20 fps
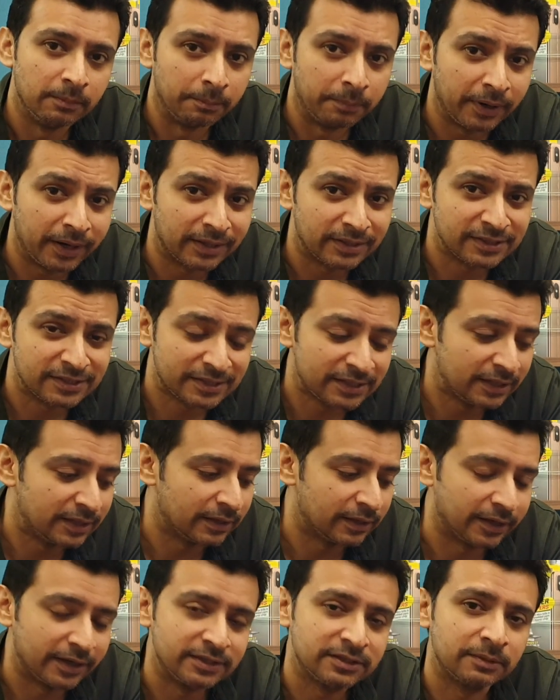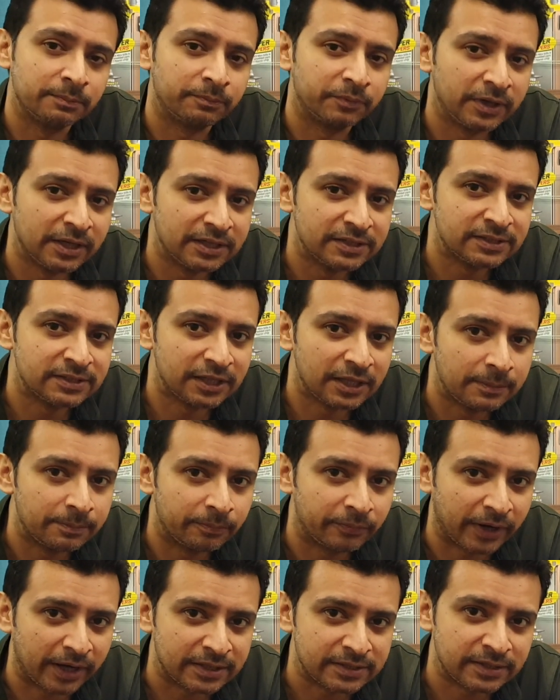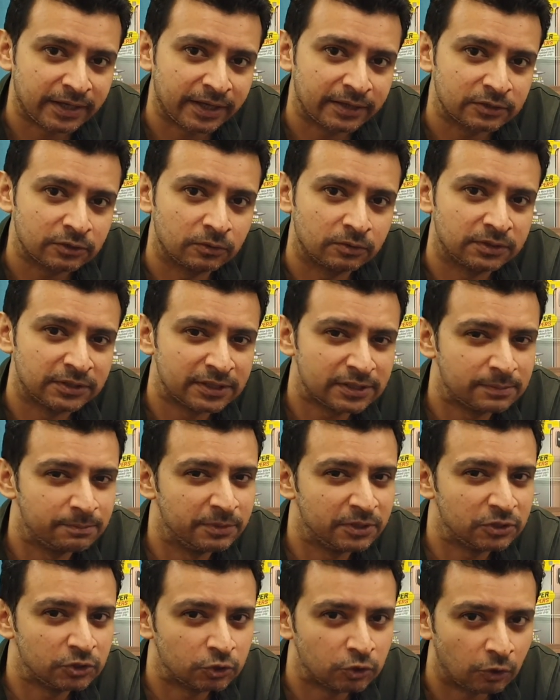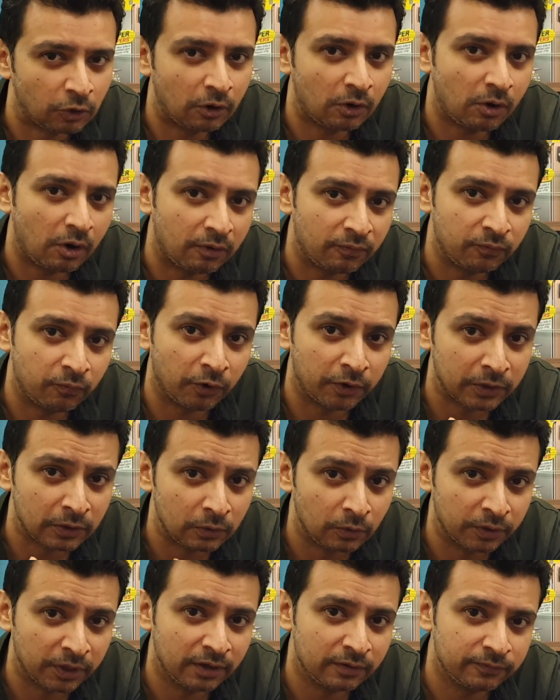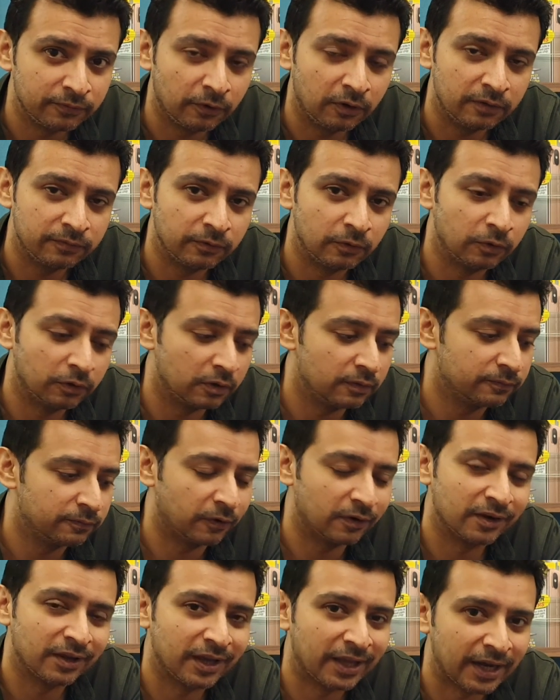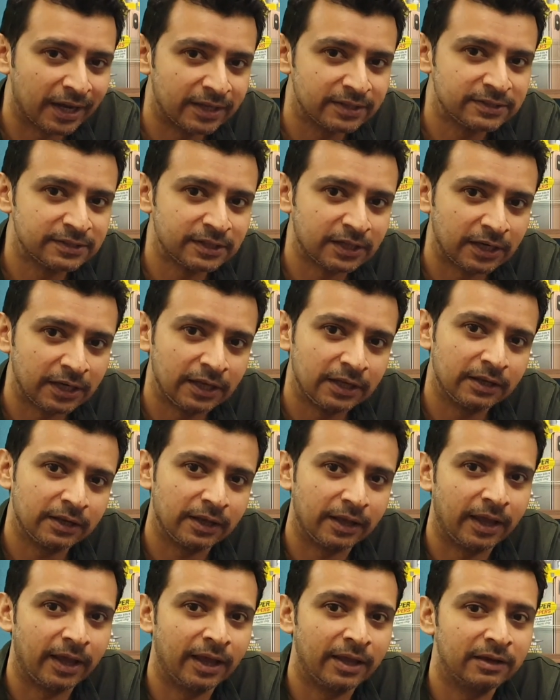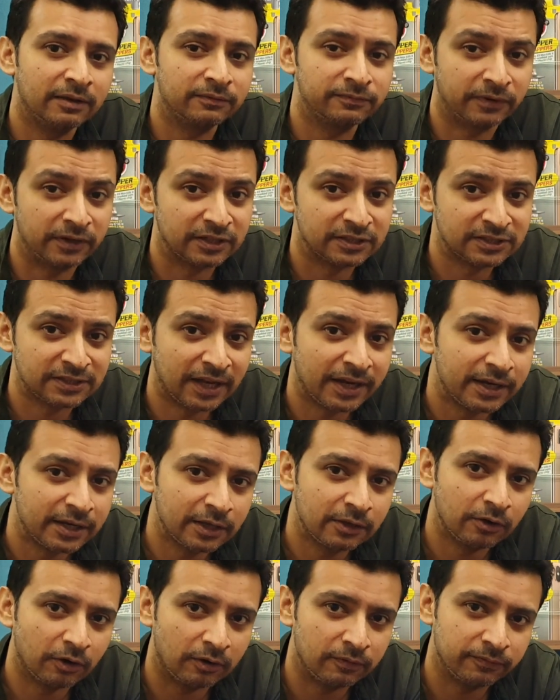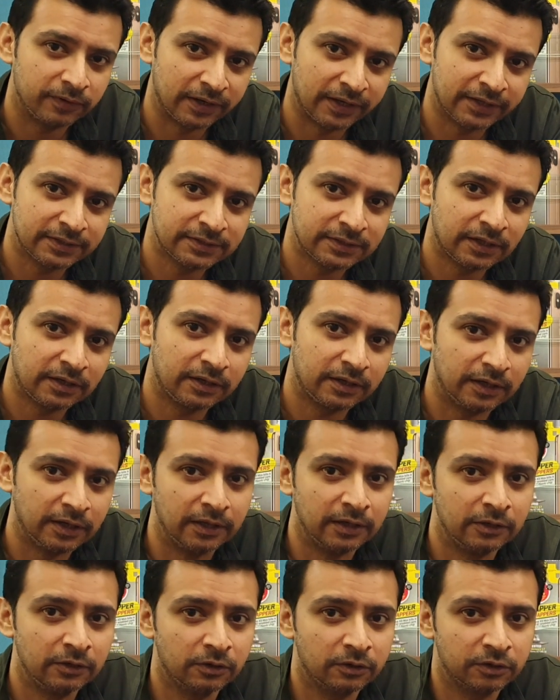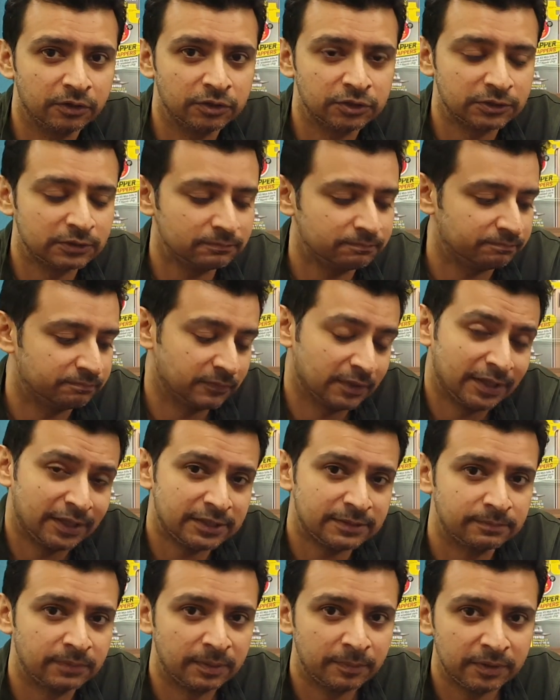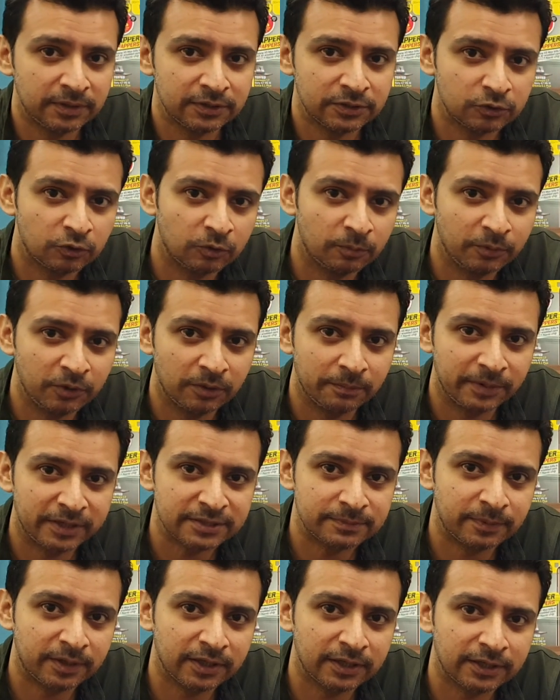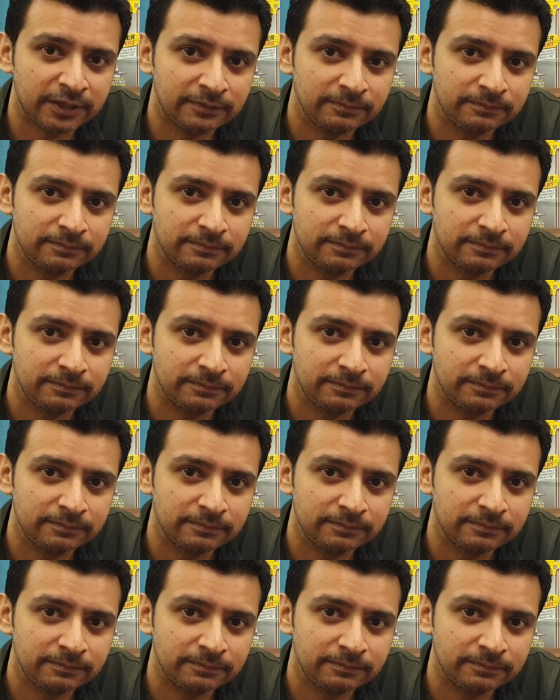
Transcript: But still, it's a pretty steep price tag, so just be sure of what you're looking for. If you're looking for a great screen and the functionality of Alexa in your kitchen, yes, maybe this could be your best buddy.